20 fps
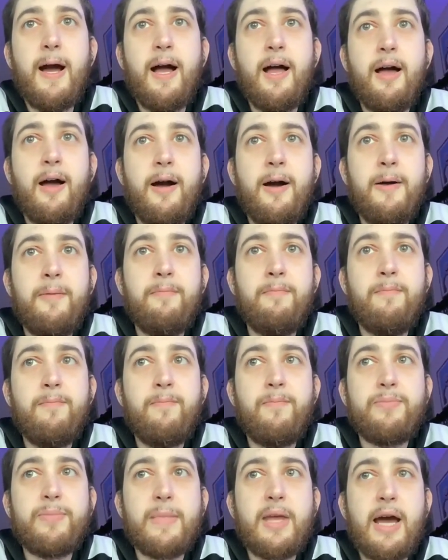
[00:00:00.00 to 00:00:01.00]

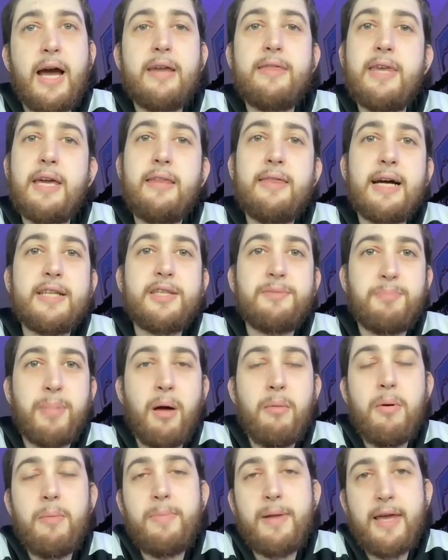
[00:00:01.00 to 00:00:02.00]
um, I think that's
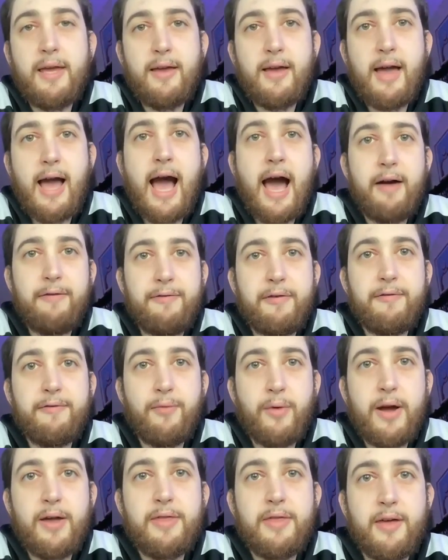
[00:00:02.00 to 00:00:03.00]
probably half
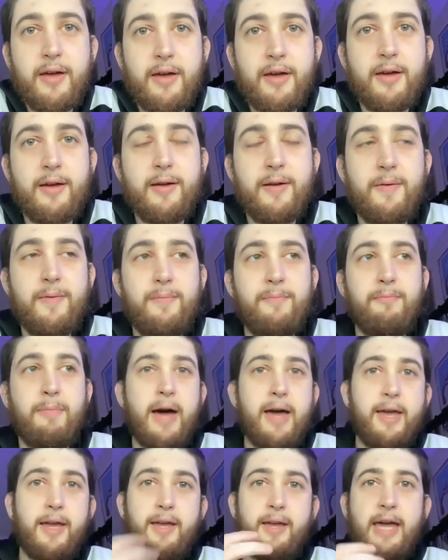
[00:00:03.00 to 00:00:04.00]
of where
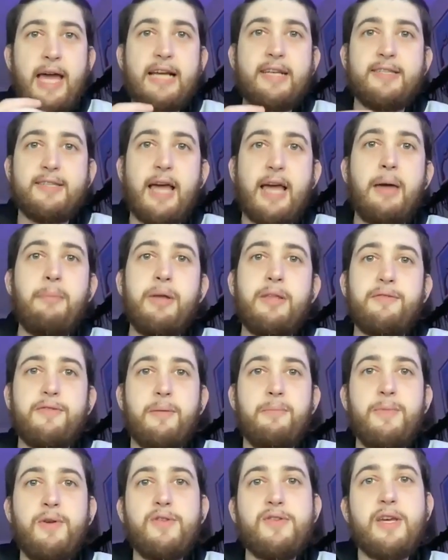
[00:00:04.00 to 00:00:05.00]
my excitement
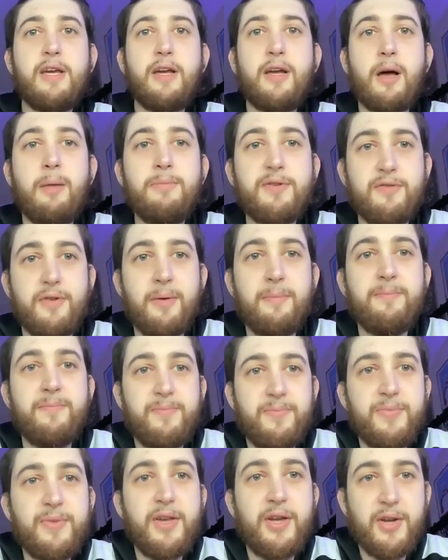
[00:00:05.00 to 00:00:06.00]
from music comes from,
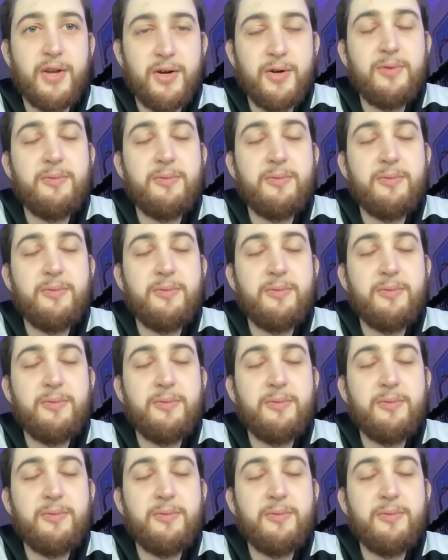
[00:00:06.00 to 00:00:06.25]
you